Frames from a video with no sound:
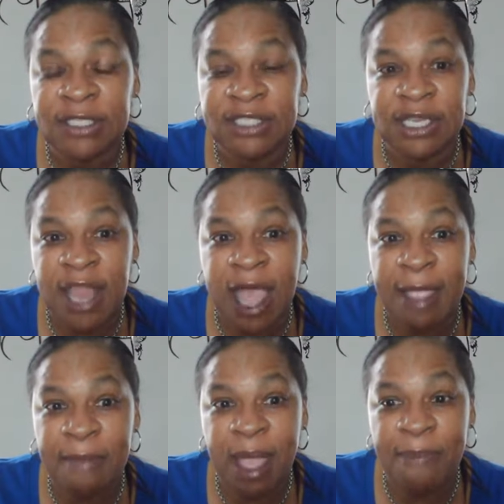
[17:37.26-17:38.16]
to
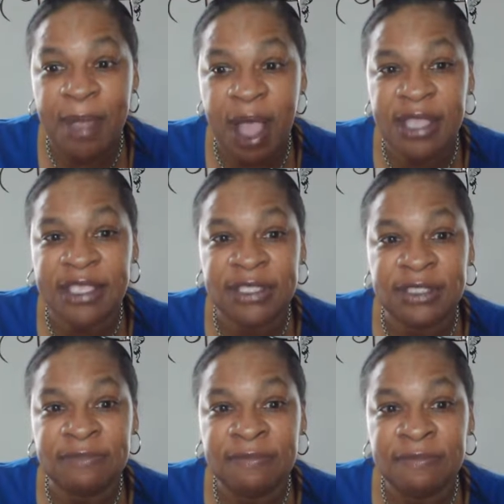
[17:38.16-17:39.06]
line my
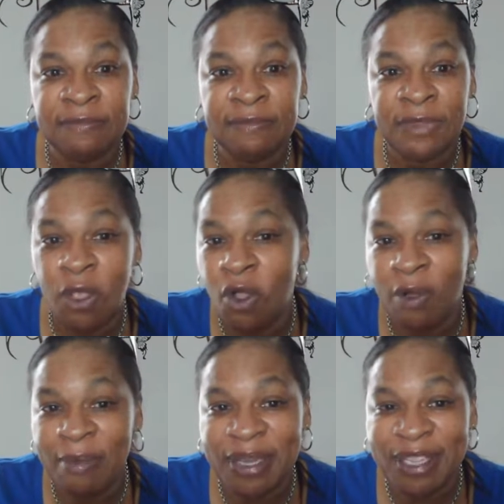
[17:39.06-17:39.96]
pockets, all
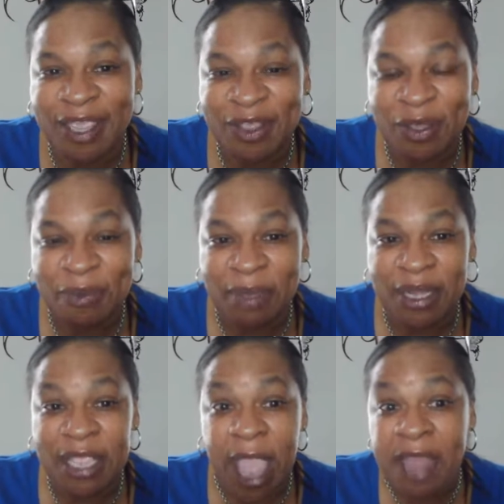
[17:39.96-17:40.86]
money ain't good
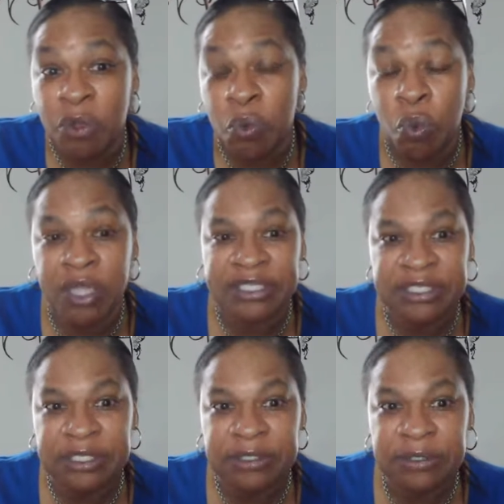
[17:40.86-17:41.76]
money. I don't want
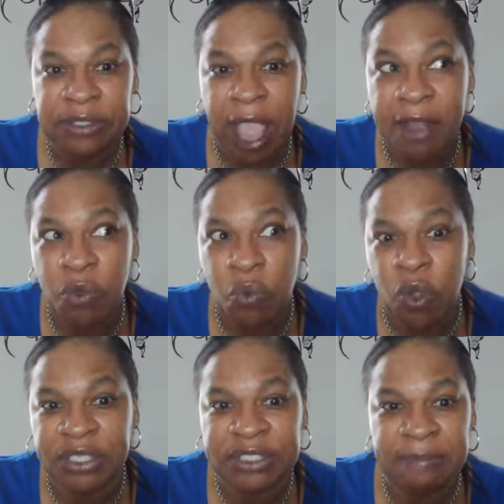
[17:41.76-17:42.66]
it. I don't
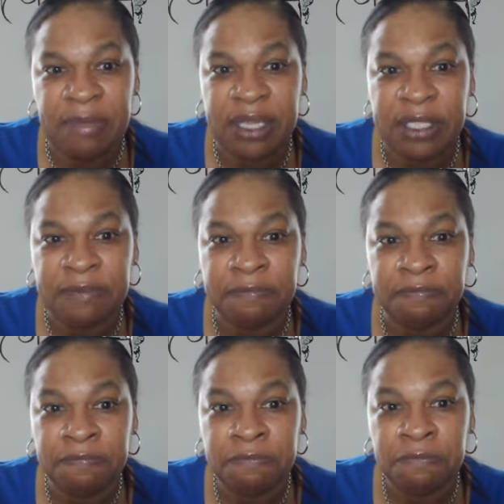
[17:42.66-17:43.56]
want the money.
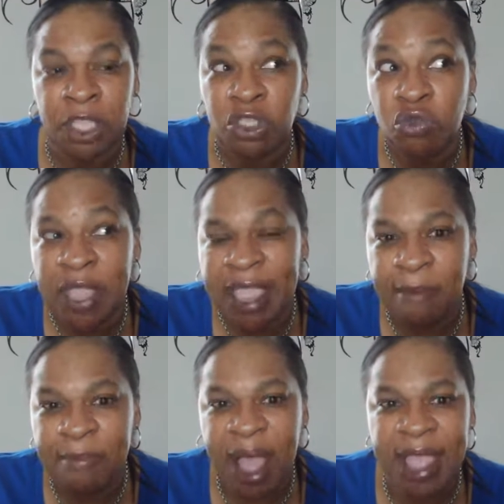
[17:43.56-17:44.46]
You
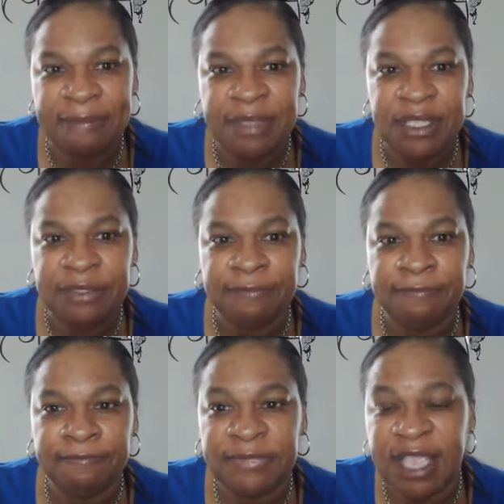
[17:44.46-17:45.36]
can't buy me.
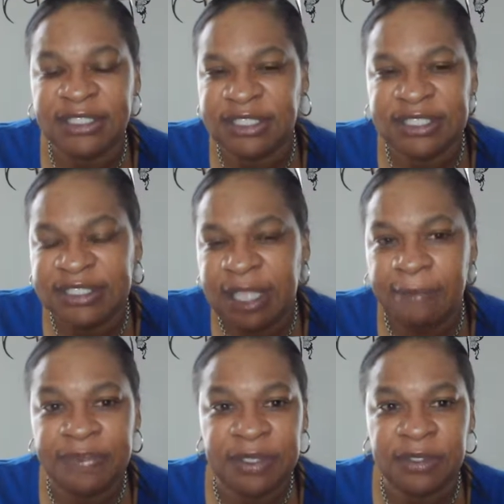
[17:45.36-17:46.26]
That's just
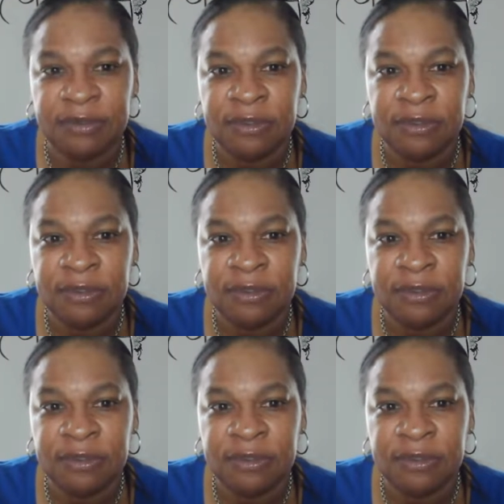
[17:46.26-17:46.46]
something.